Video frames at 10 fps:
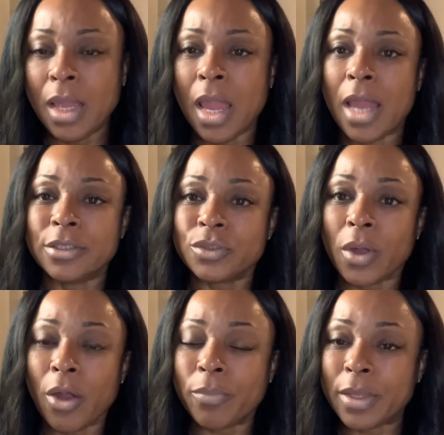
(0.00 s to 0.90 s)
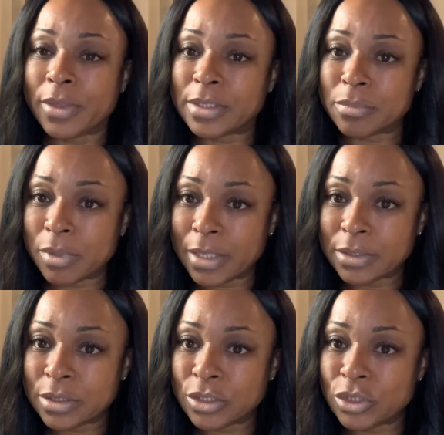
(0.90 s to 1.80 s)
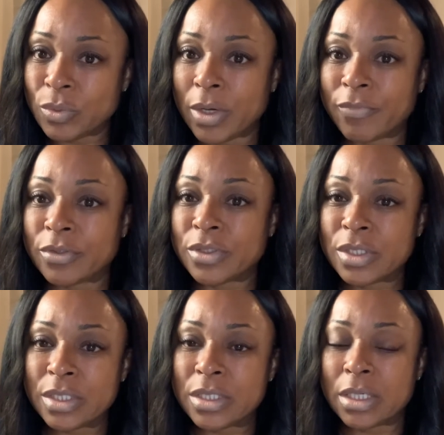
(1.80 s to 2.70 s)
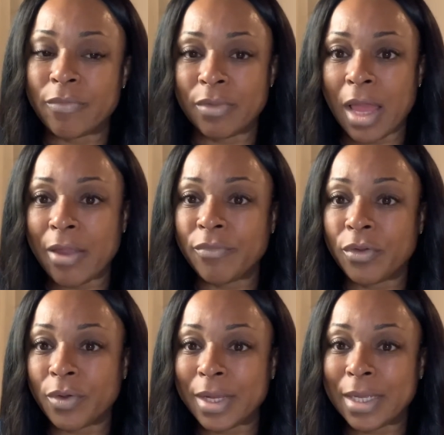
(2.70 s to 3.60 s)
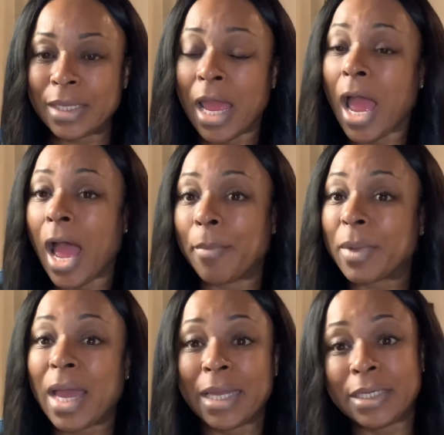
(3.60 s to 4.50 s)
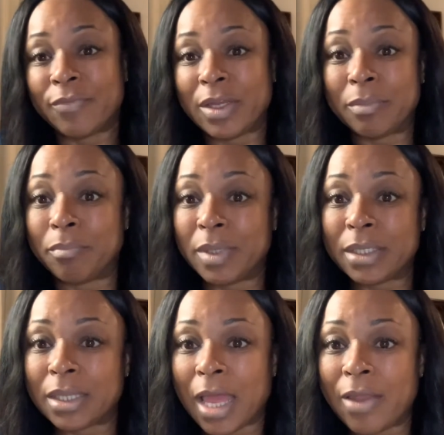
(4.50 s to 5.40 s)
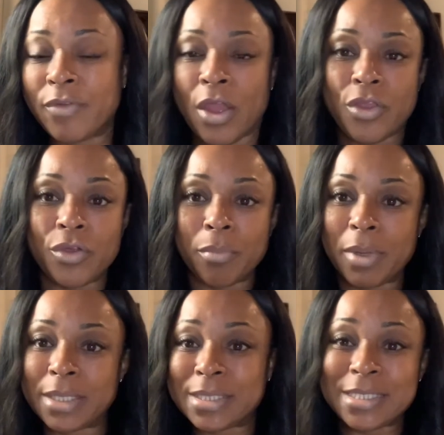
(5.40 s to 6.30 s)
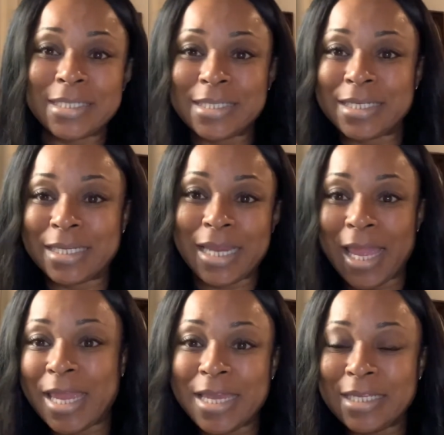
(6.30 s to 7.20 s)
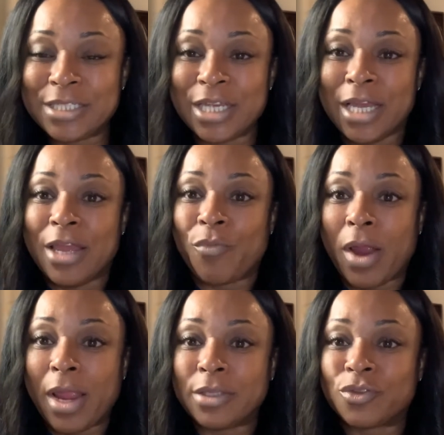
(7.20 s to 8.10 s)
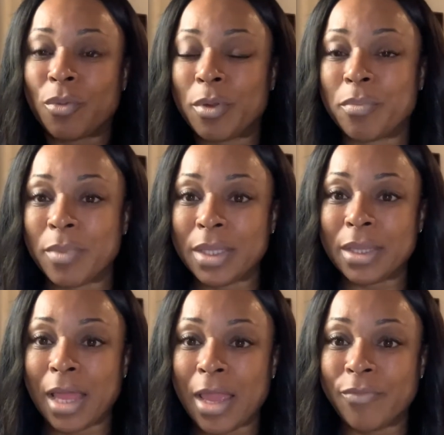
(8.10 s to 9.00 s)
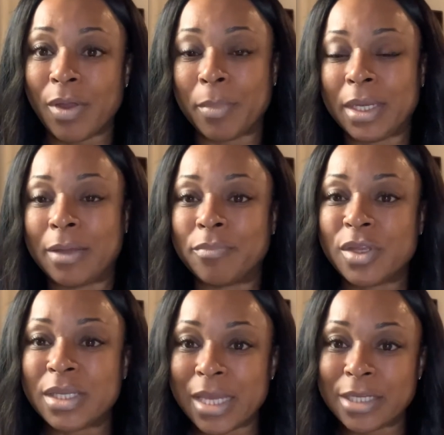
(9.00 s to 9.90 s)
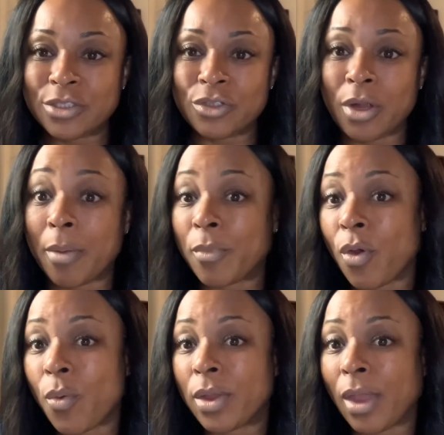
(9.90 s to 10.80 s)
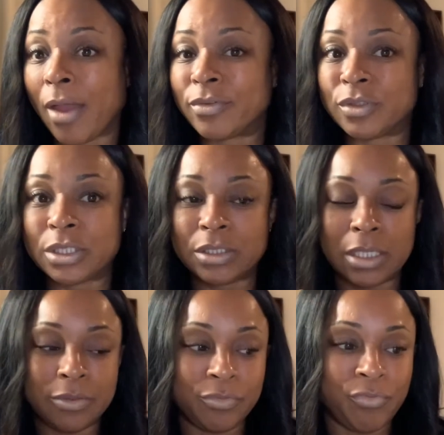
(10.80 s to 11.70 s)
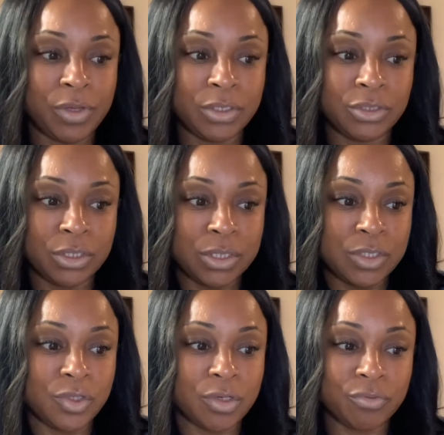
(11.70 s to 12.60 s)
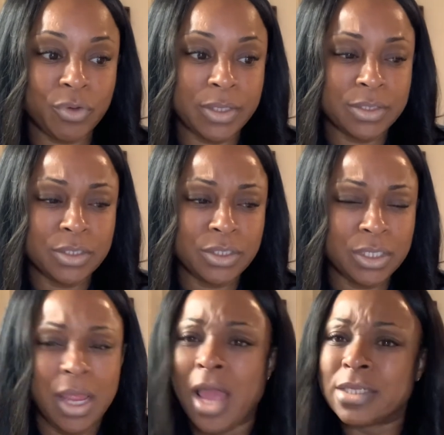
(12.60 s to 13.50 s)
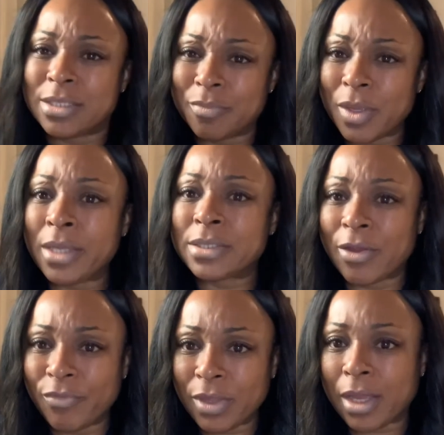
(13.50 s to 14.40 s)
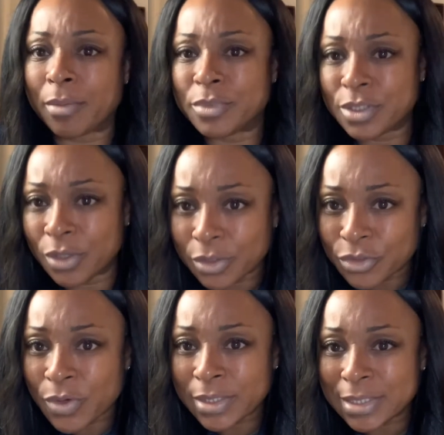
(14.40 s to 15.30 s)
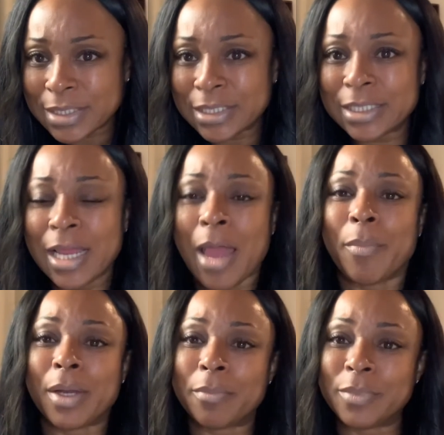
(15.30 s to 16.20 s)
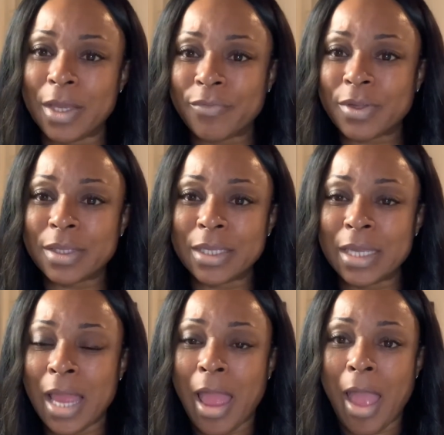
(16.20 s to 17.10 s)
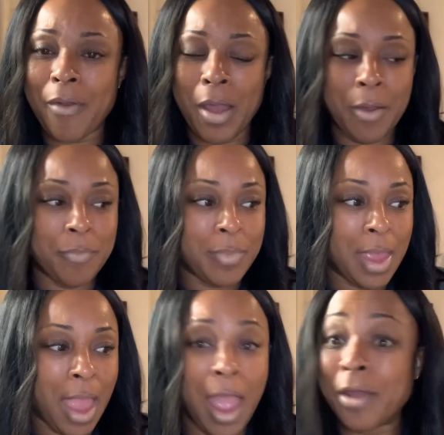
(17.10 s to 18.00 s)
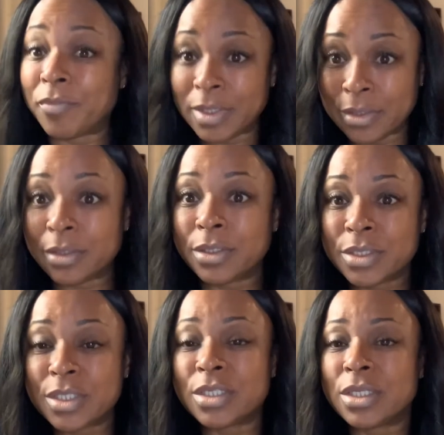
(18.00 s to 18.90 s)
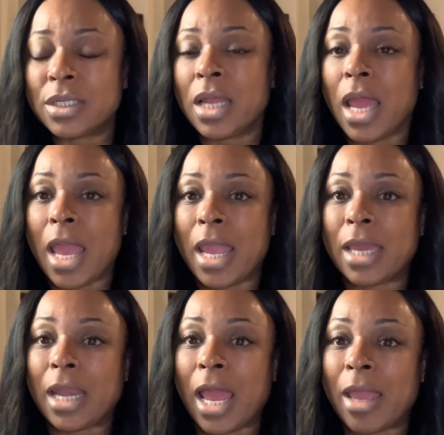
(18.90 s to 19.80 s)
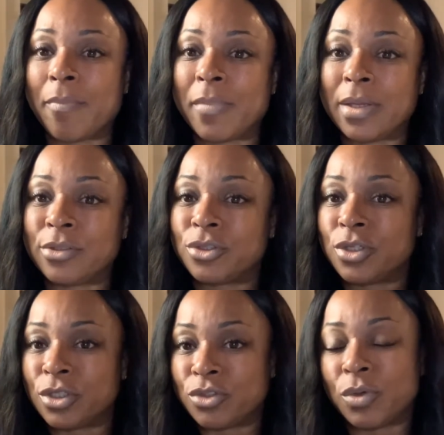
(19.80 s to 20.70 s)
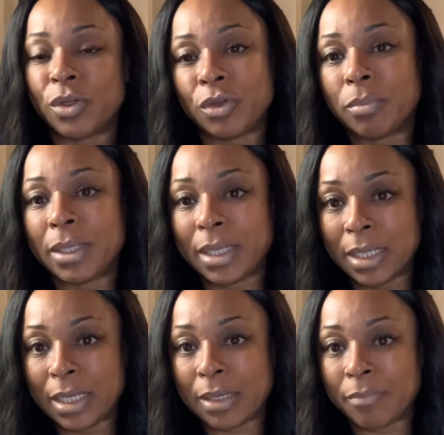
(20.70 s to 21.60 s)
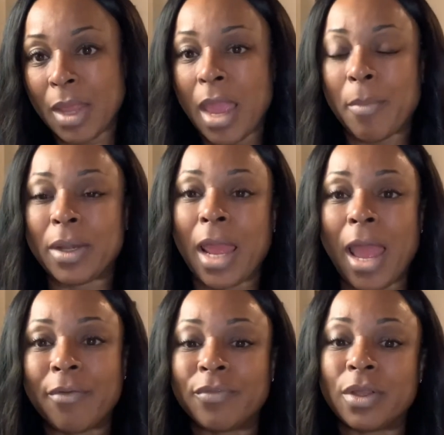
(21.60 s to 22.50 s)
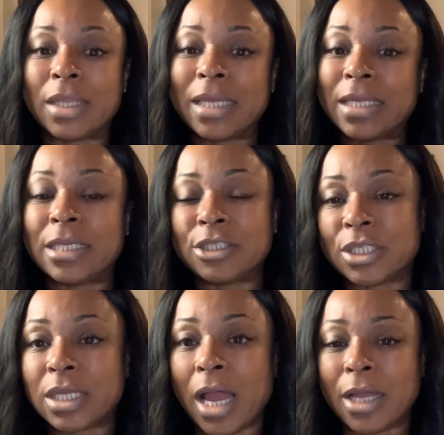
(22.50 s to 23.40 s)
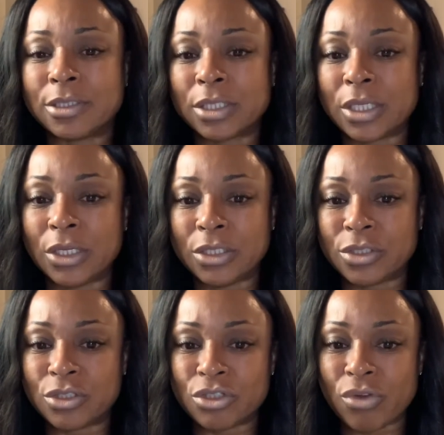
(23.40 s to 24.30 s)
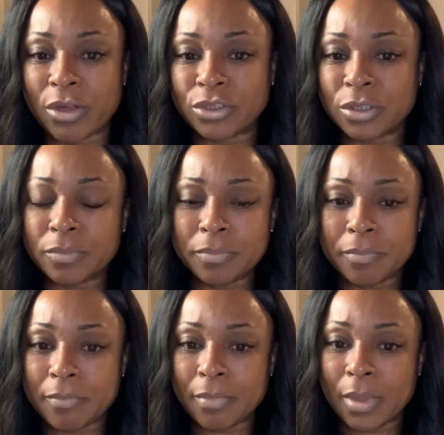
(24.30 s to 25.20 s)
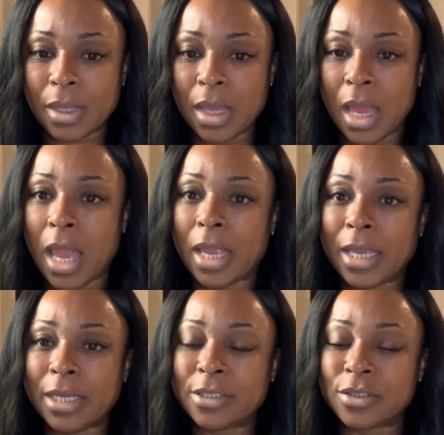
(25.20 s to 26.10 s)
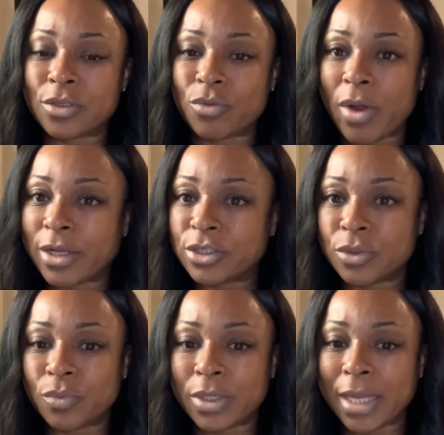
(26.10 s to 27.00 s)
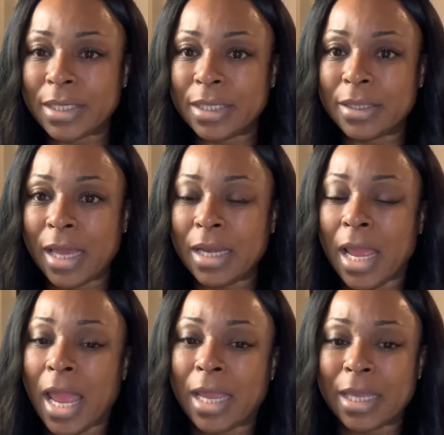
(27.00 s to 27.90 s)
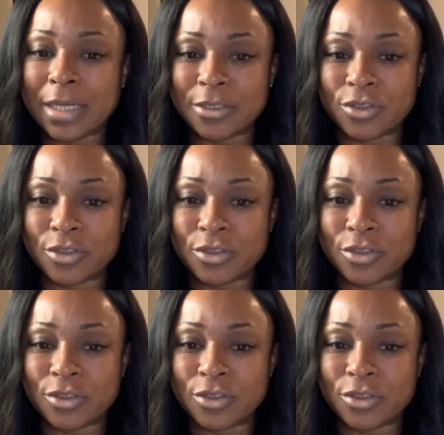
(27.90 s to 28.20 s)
And so I hope that this blesses you, whatever season of life you're in. I'm kind of in midlife. You can be a season and age, right? So I'm in midlife. I'm an empty nester. I'm going, I just in, finished a season of transition. Some days I feel like I'm still in transition, but I'm definitely um, I have ended a season and I am entered into a new beginning. But I have to lean into God to get his instruction get his correction when I need that and get his